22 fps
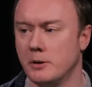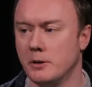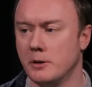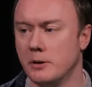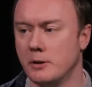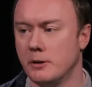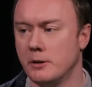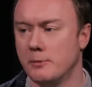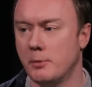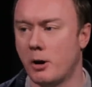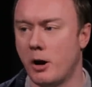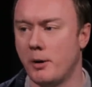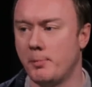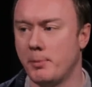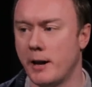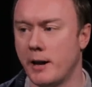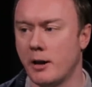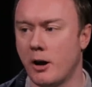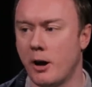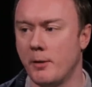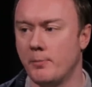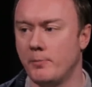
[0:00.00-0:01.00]
Hmm. But I
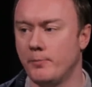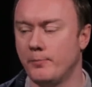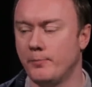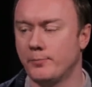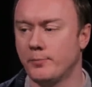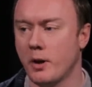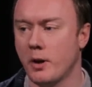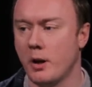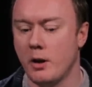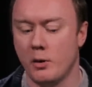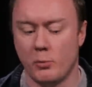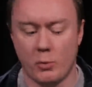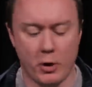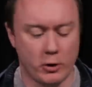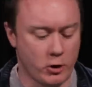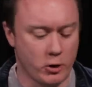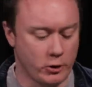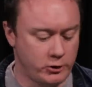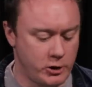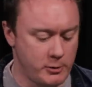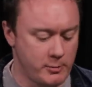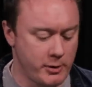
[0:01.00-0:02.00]
played. It's not I, your sort of thing. Well, I've
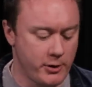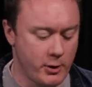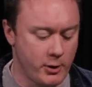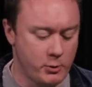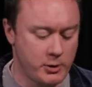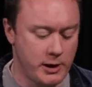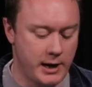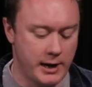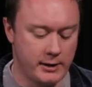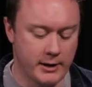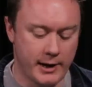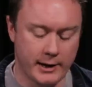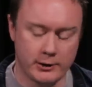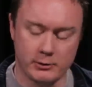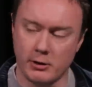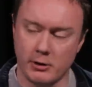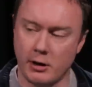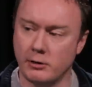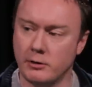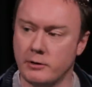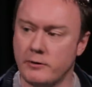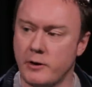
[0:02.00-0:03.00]
got a two-month-old kid, and I had to
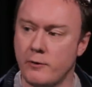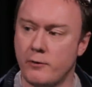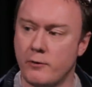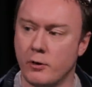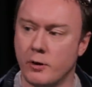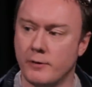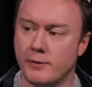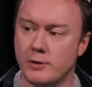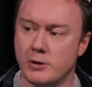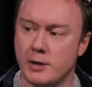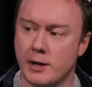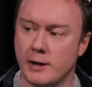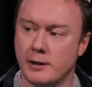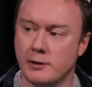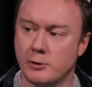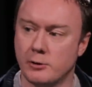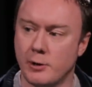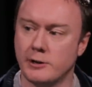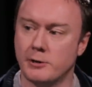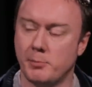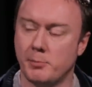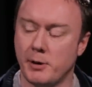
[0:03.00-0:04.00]
write a review for it for Ginx,
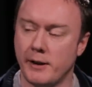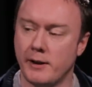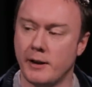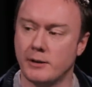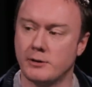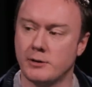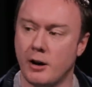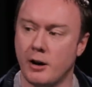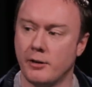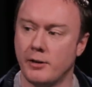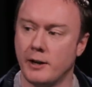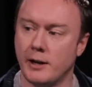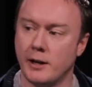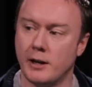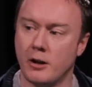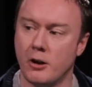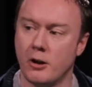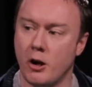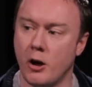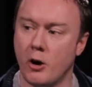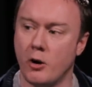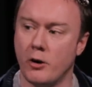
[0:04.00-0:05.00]
so I had to play the entire thing oh. in a
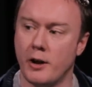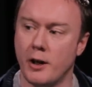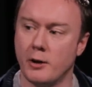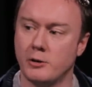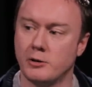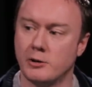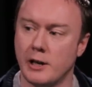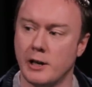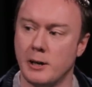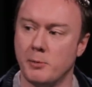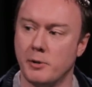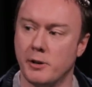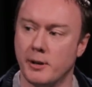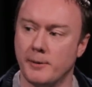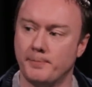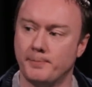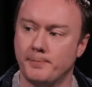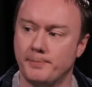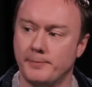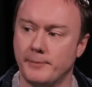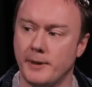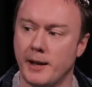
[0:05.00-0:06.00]
night on no sleep with a
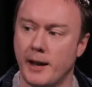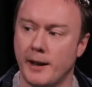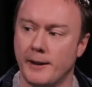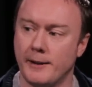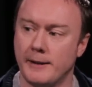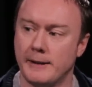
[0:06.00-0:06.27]
yeah.